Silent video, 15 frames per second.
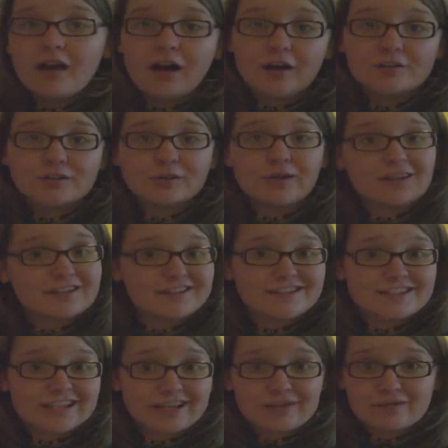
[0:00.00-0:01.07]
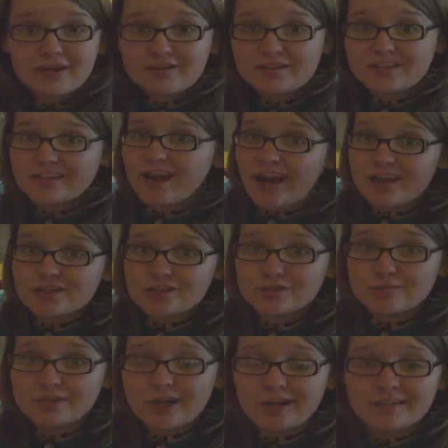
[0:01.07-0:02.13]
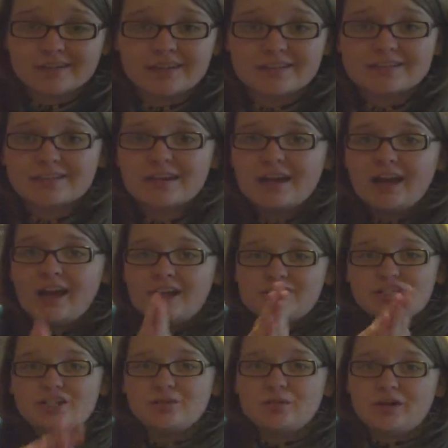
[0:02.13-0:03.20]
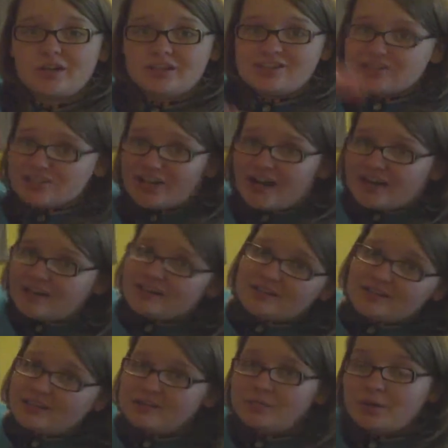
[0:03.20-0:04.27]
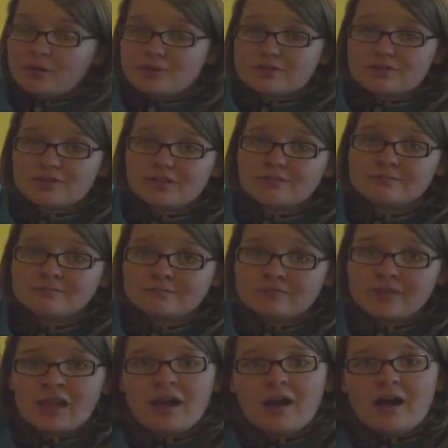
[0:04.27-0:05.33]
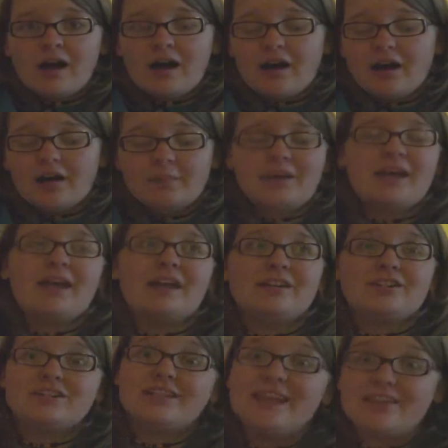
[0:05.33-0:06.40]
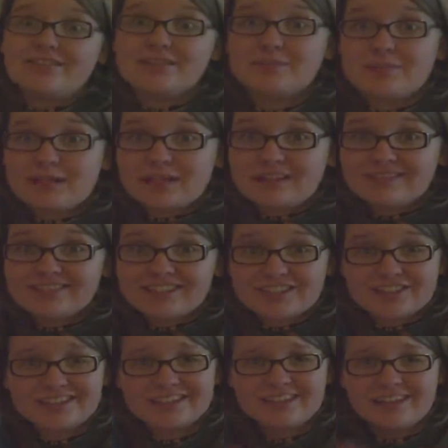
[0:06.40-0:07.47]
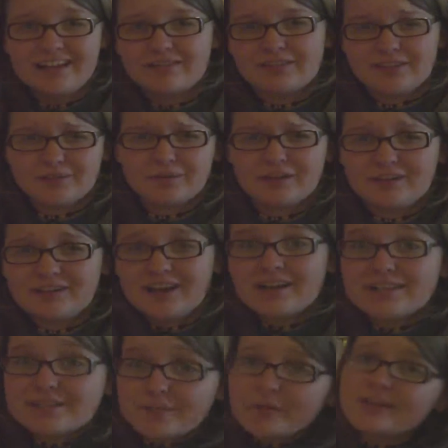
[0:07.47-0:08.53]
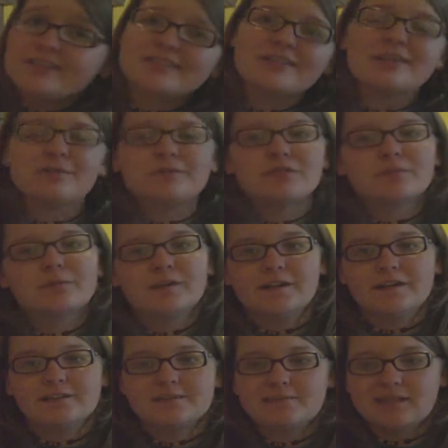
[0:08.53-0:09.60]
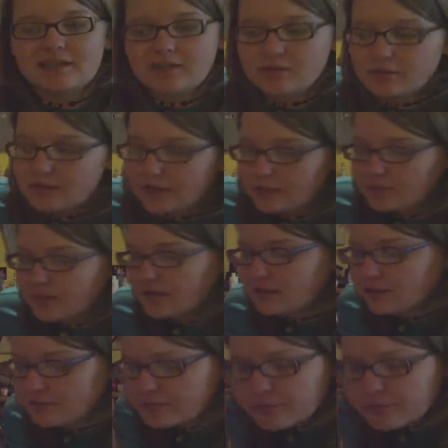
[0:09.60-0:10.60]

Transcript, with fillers: also got to the second round of the costume contest, and she won a giant poster, um, and she gave it to me because she didn't have anywhere in her house to put it, so that was super awesome. Thank you again, Beth.